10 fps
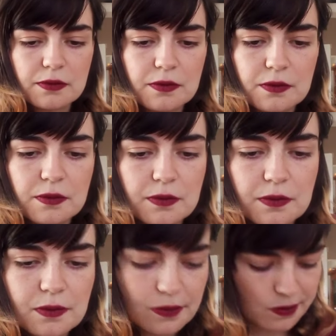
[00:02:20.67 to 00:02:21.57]

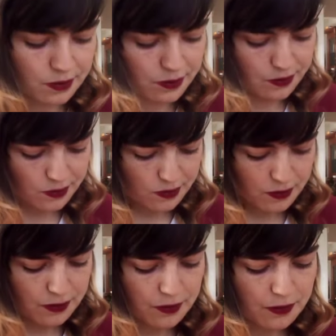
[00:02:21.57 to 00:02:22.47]

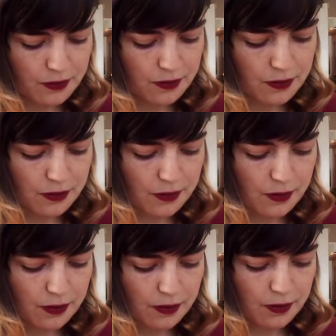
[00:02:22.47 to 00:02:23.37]

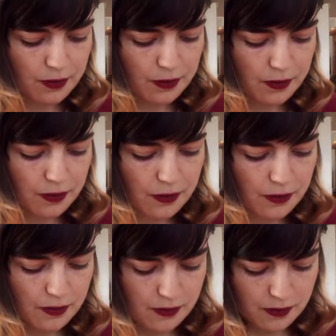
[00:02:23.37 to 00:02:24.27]

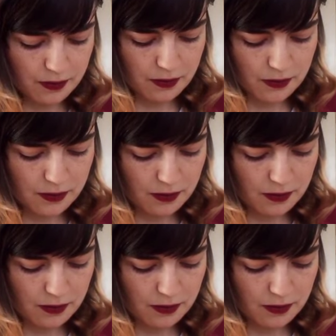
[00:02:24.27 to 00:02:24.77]
(no one is talking)